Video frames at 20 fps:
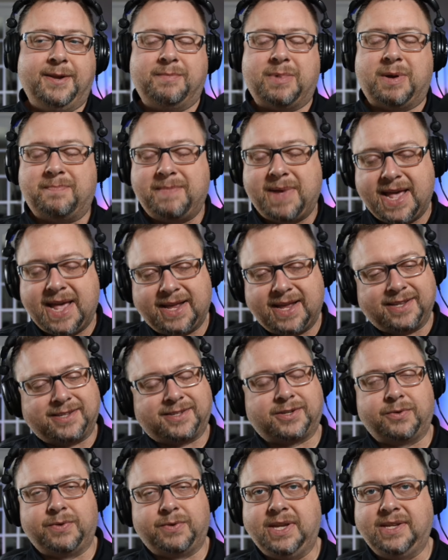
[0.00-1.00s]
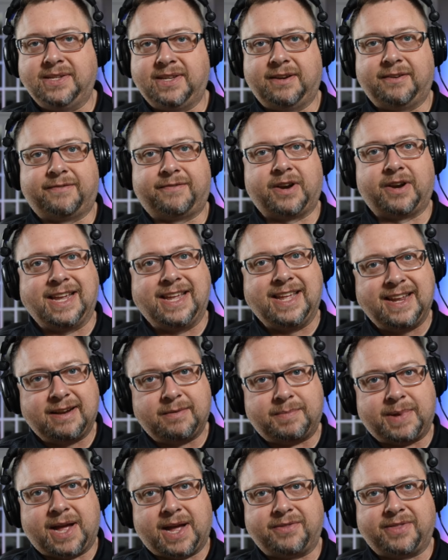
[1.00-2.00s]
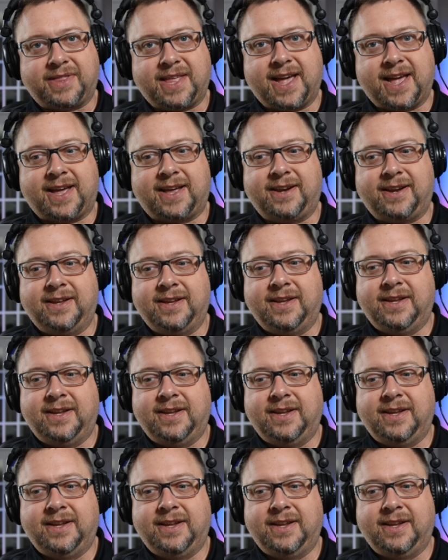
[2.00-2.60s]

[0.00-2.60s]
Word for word: But man, it's so easy to forget about that